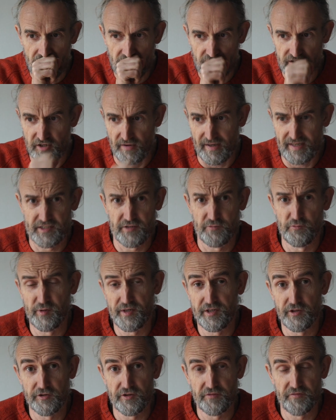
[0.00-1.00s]
So as in with
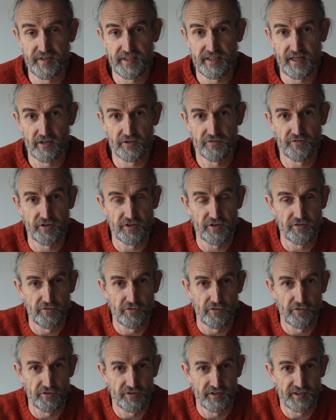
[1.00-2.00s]
the other videos, first of
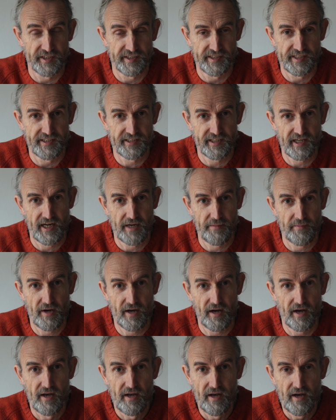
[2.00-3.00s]
all, is a
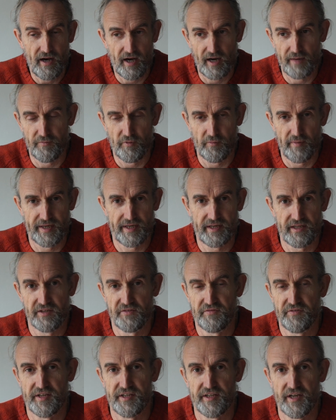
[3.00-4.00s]
disclaimer. I'm not making
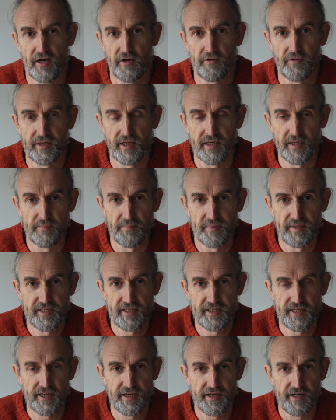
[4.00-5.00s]
this video with any
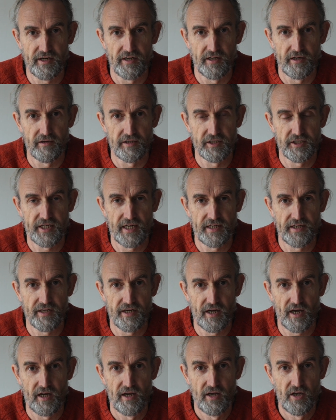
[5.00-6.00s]
particular
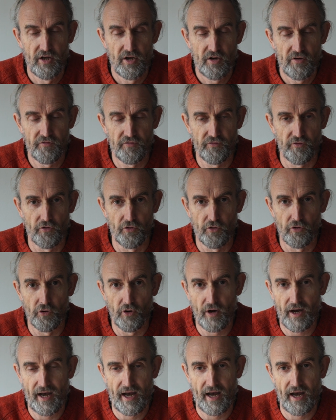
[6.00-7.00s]
agenda
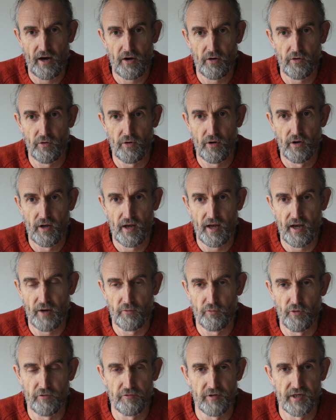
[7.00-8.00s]
for how,
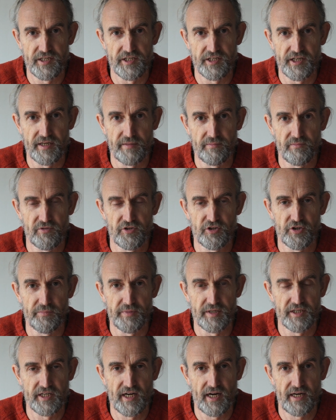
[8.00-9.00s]
what regimes should
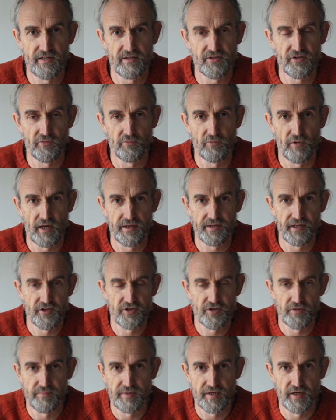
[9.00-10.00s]
be changed and why there
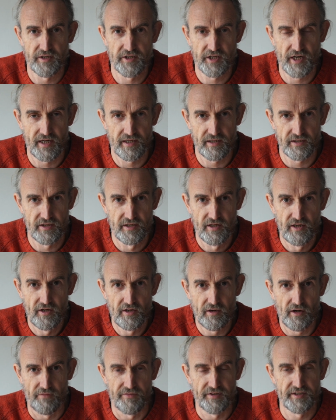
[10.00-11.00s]
should be a change.
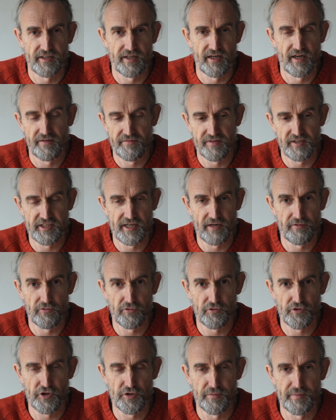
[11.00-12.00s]
Obviously, I have a
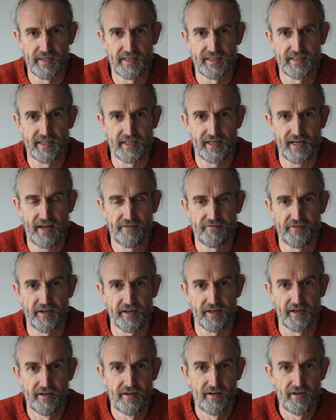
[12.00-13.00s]
general humanistic
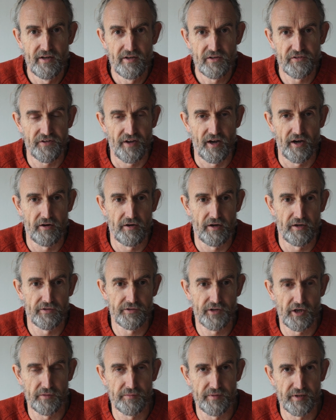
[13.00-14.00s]
ethic, so I
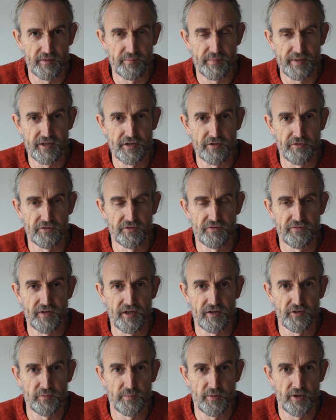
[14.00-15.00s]
would hope that it'd be used for
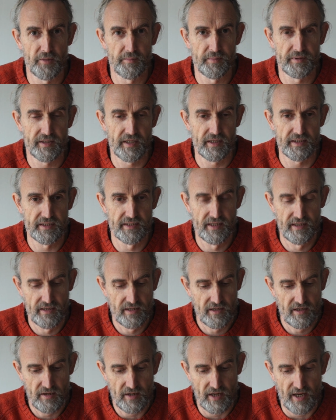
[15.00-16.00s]
those purposes.
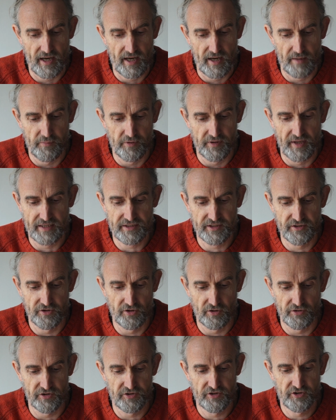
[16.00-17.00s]
But that's
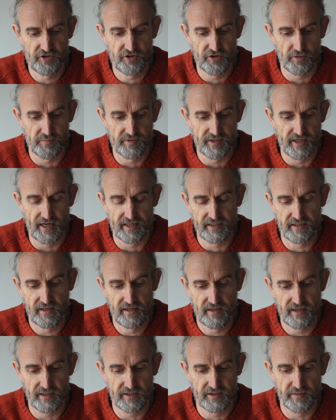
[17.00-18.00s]
not the subject.
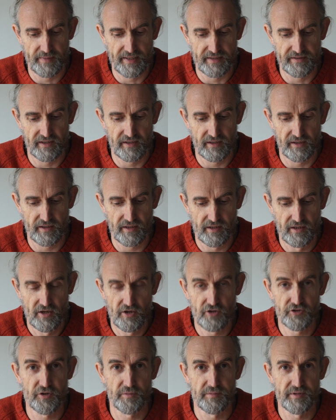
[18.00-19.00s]
It's about the
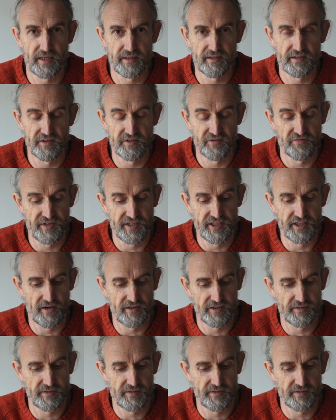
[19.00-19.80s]
subject of this video.